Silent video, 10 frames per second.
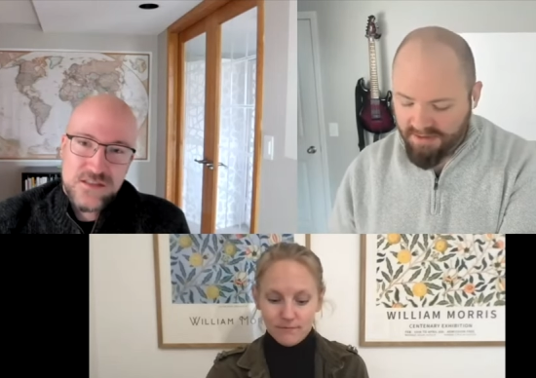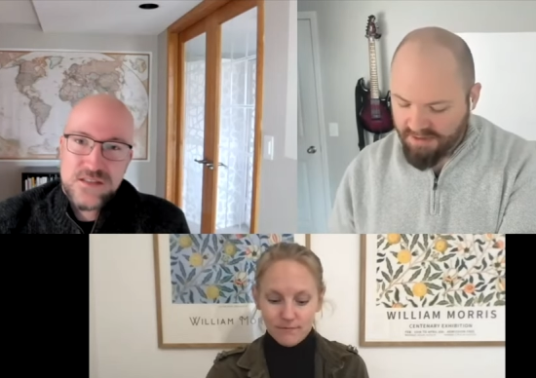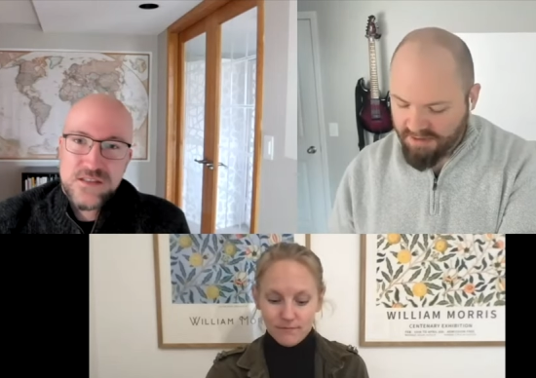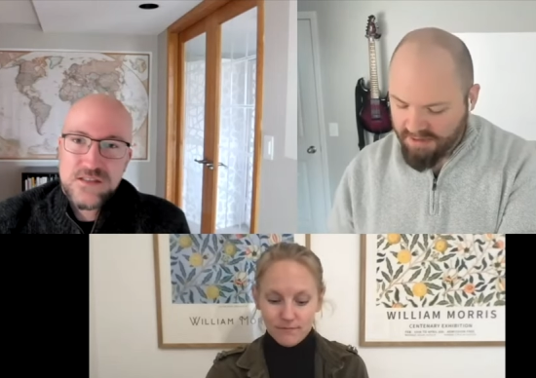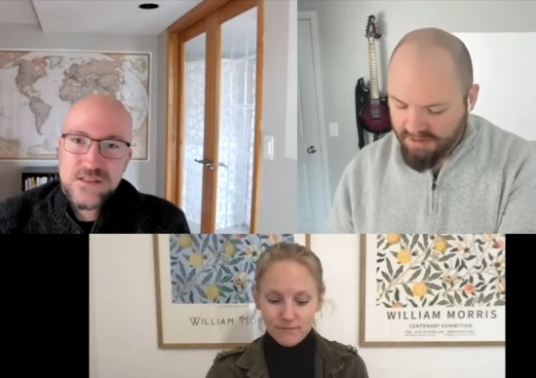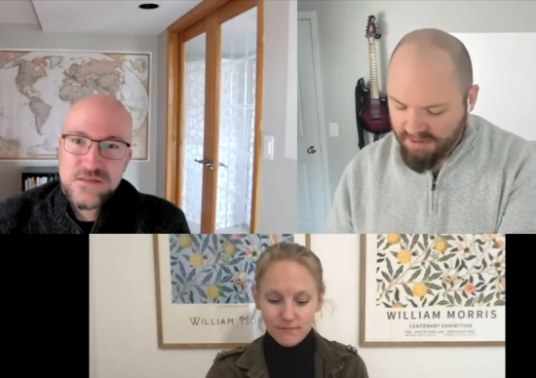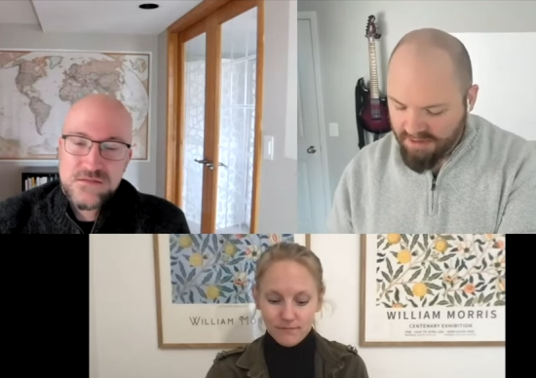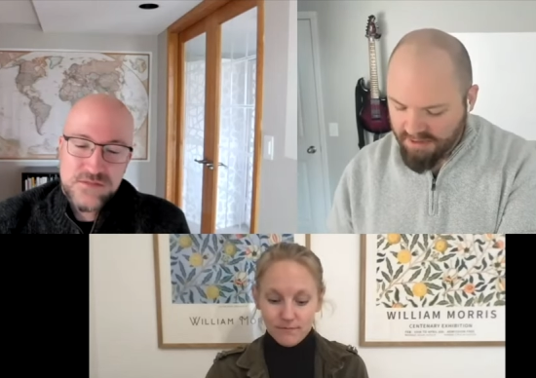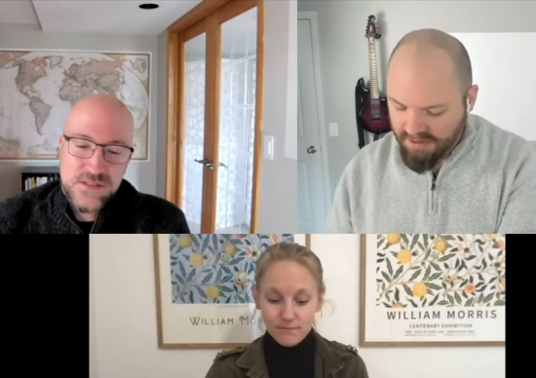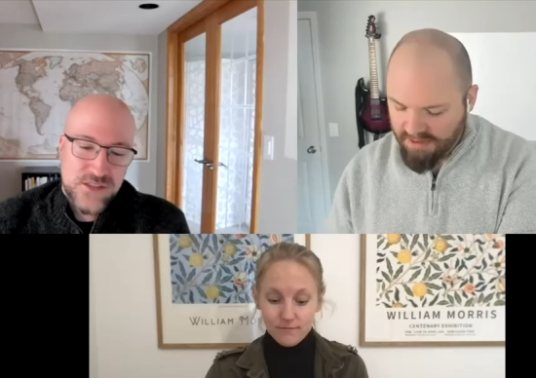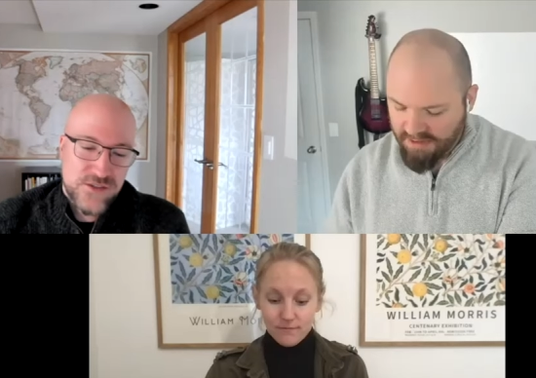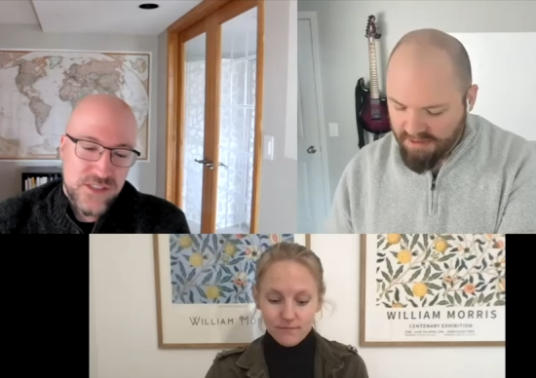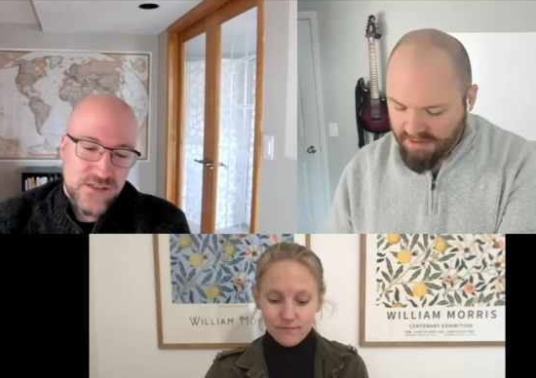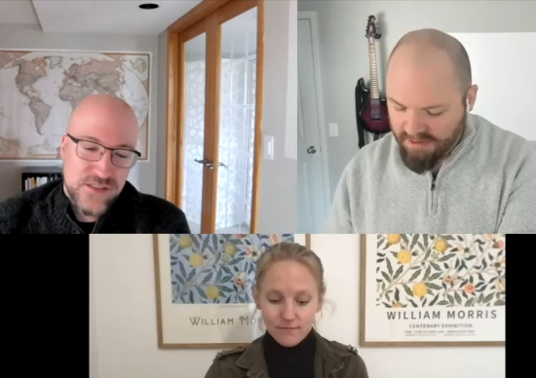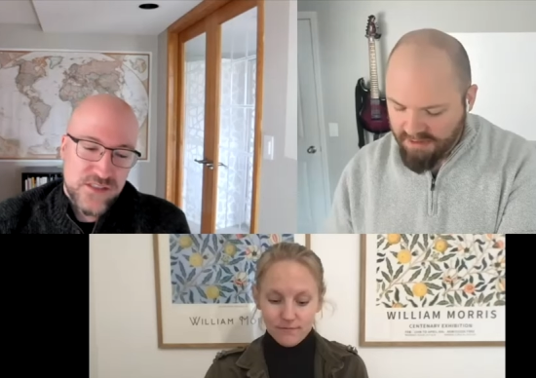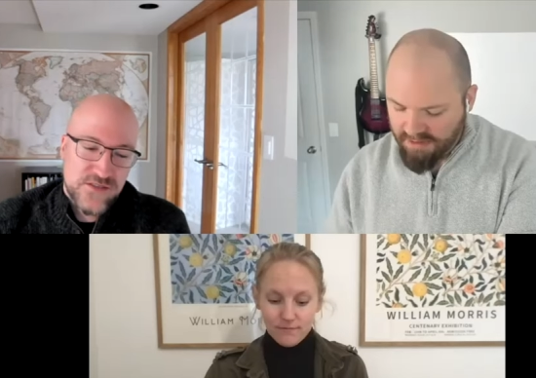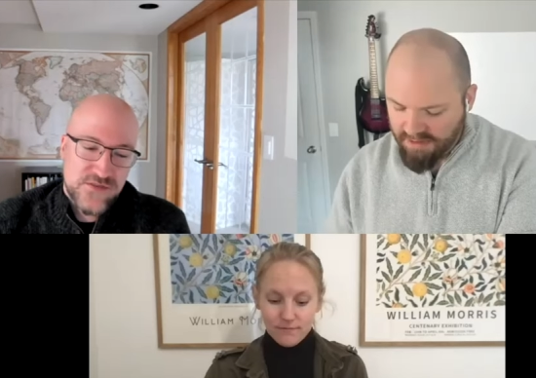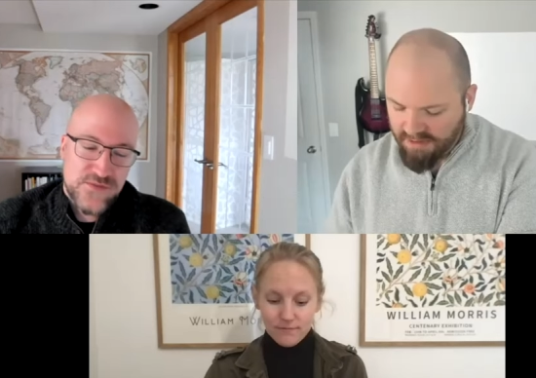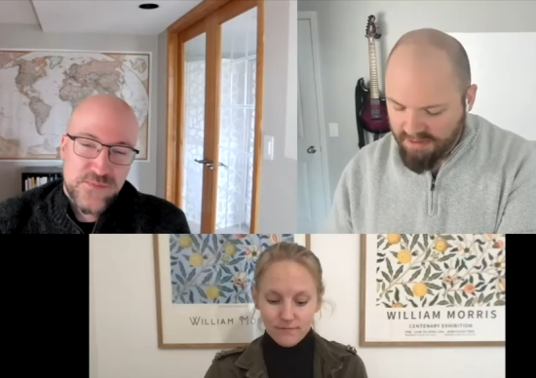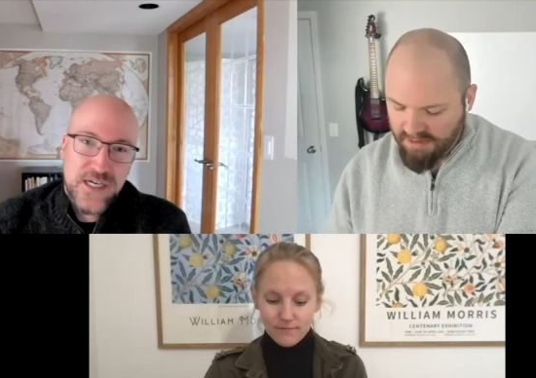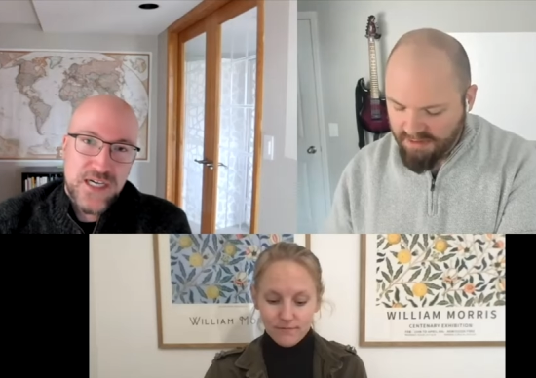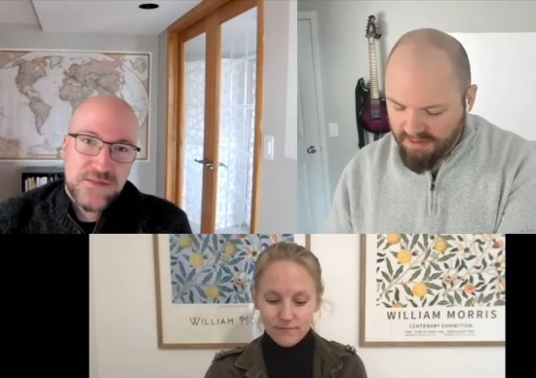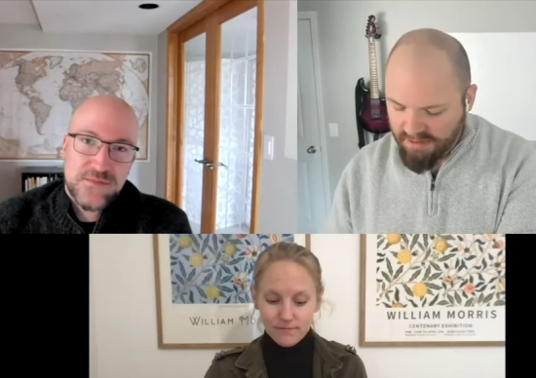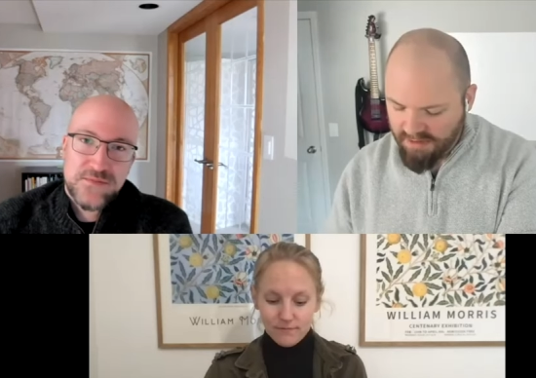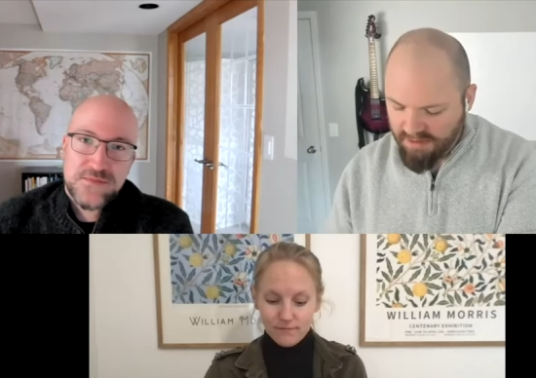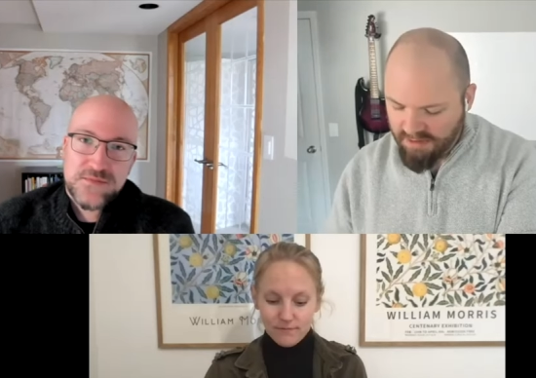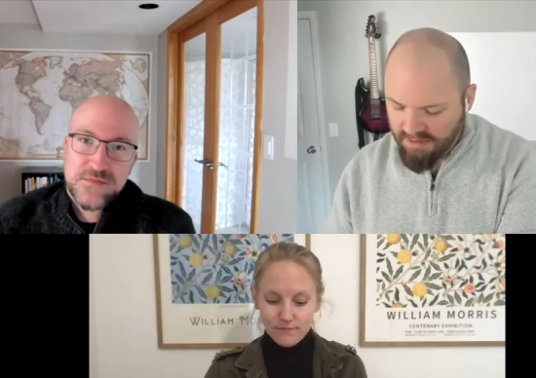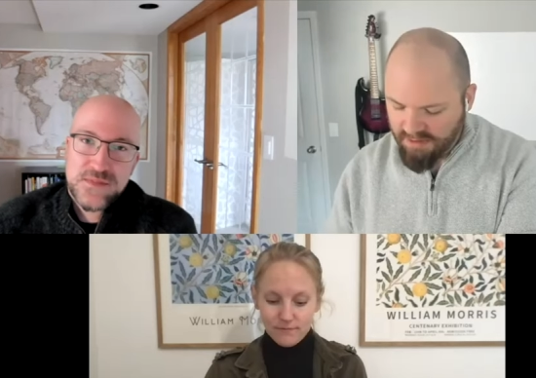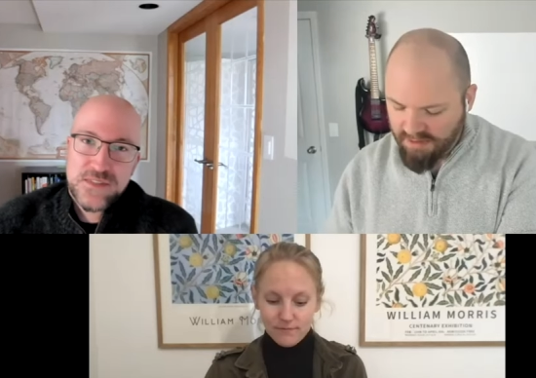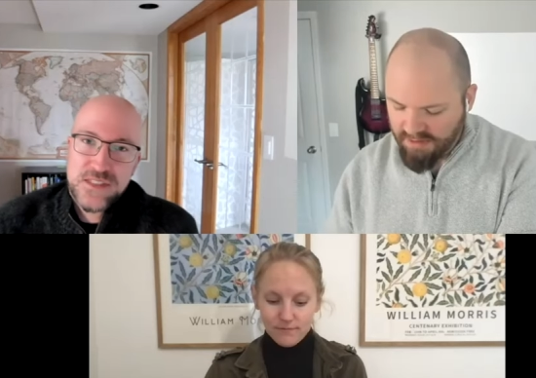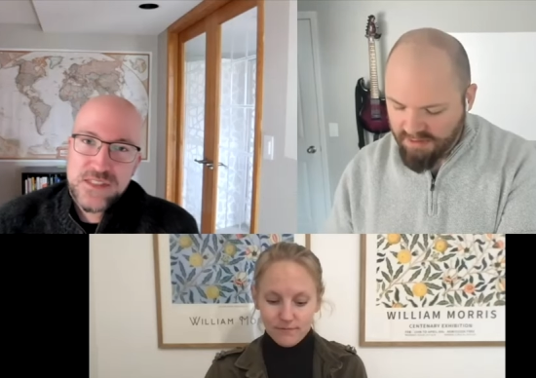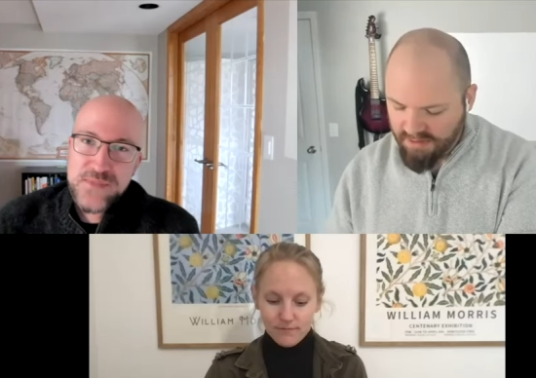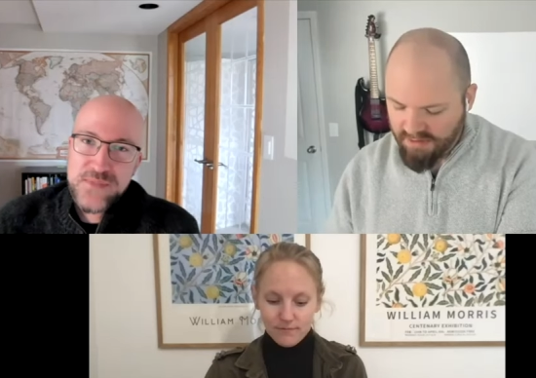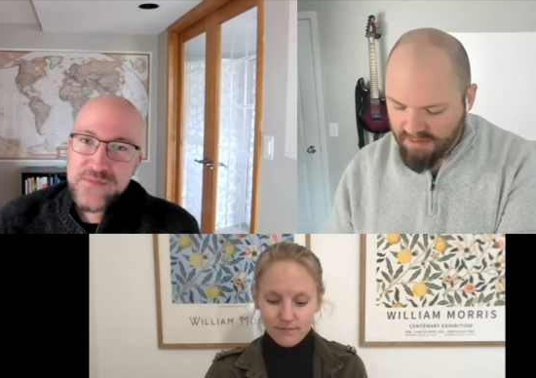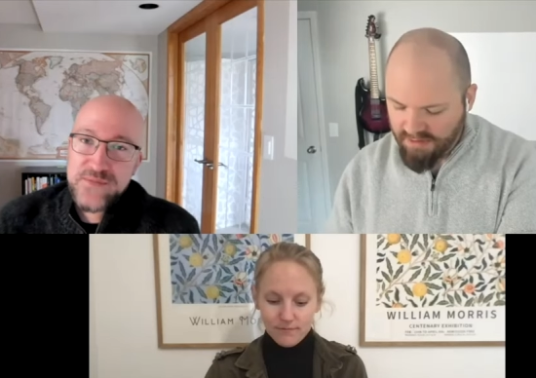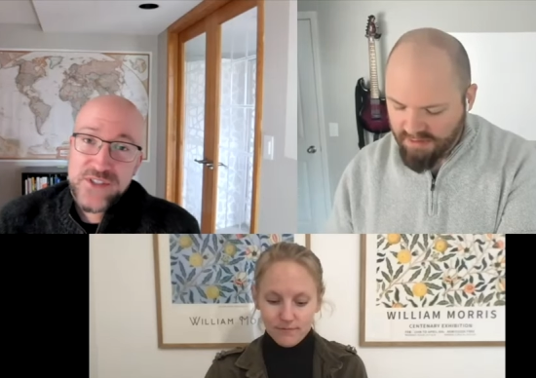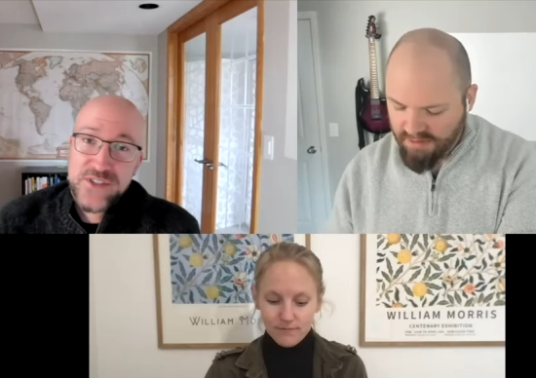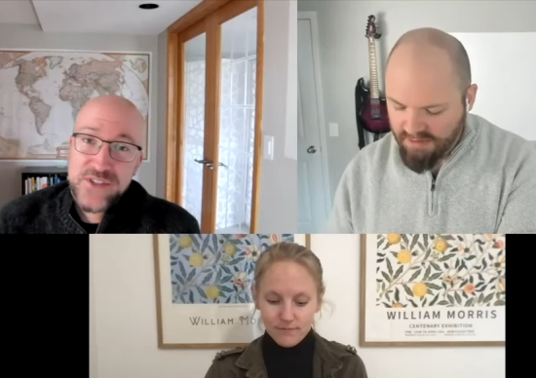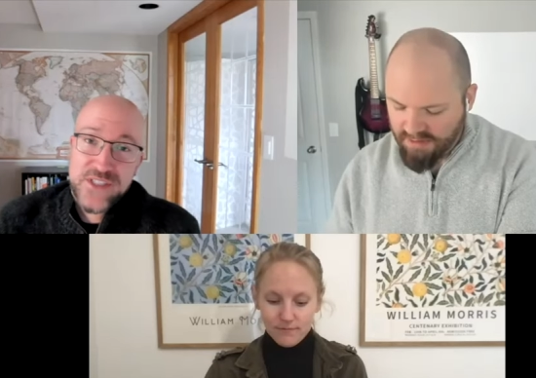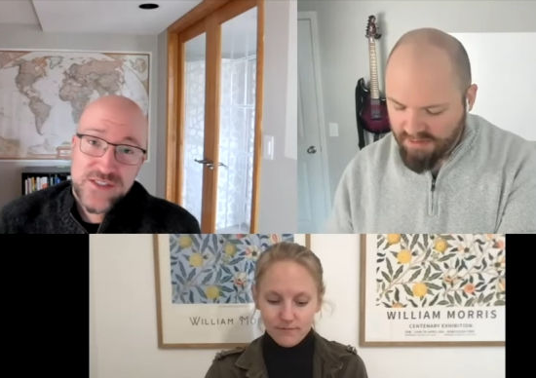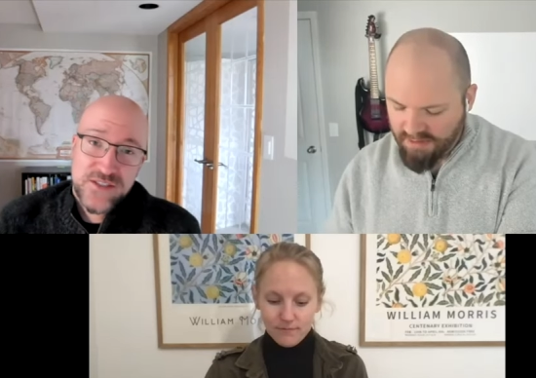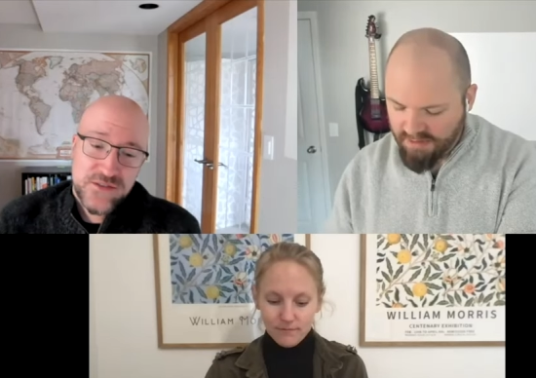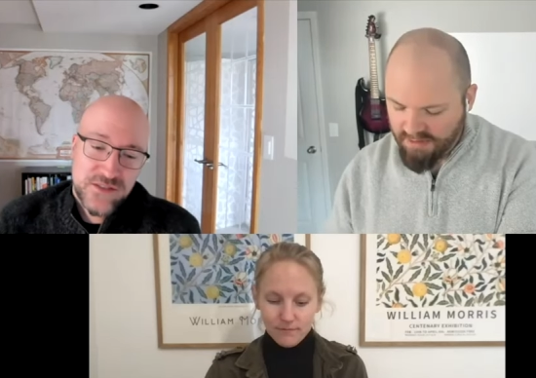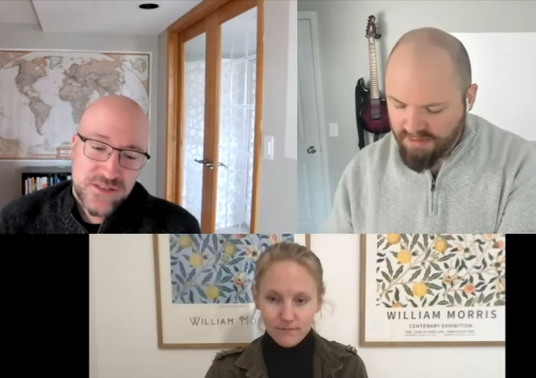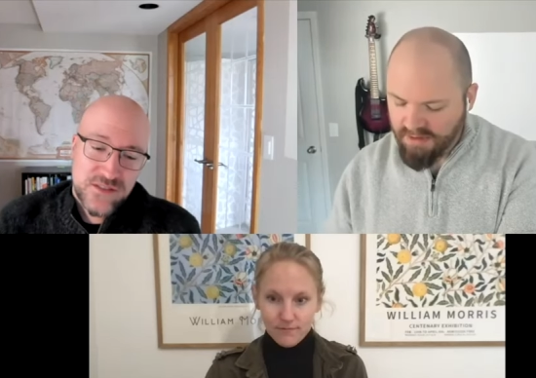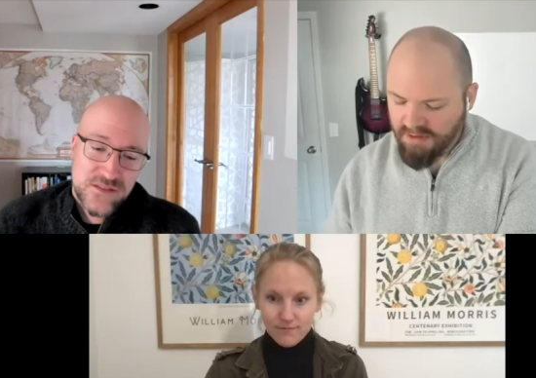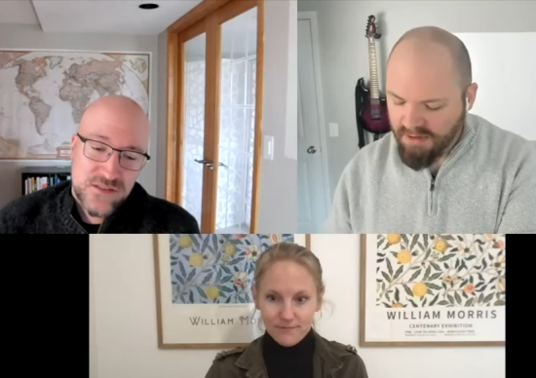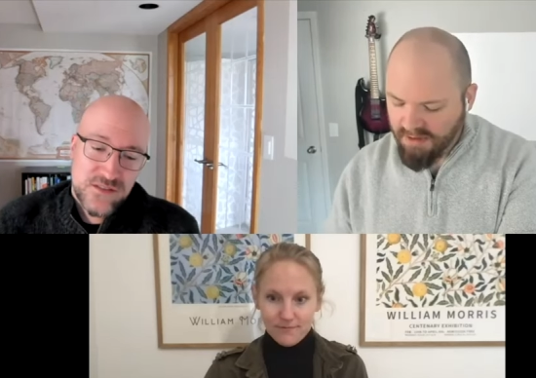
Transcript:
Speaker 1: so the creator of Palm uh, pomegranate juice,